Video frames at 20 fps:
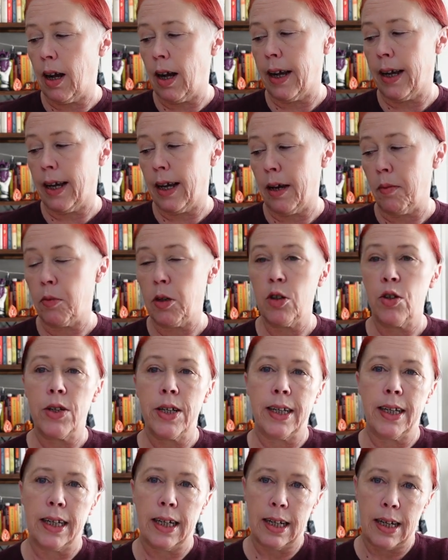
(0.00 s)
I am
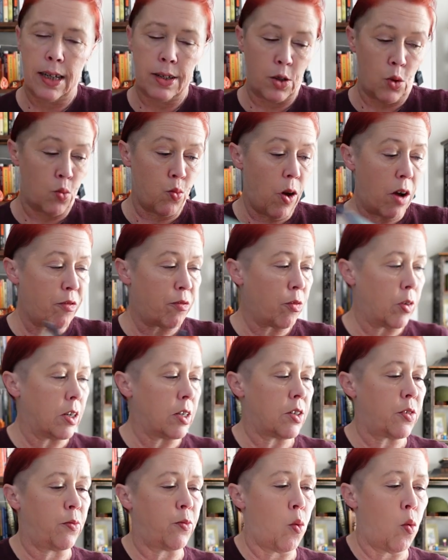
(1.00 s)
using it as a
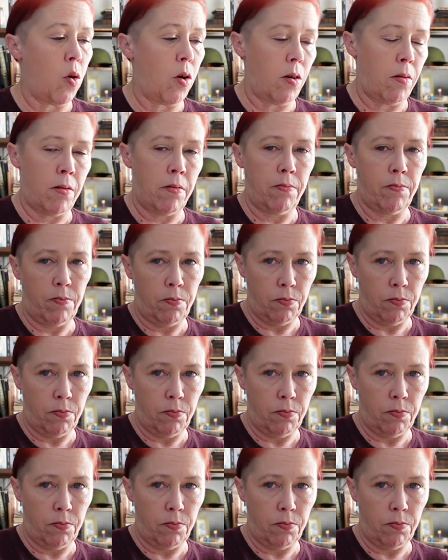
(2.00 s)
reference for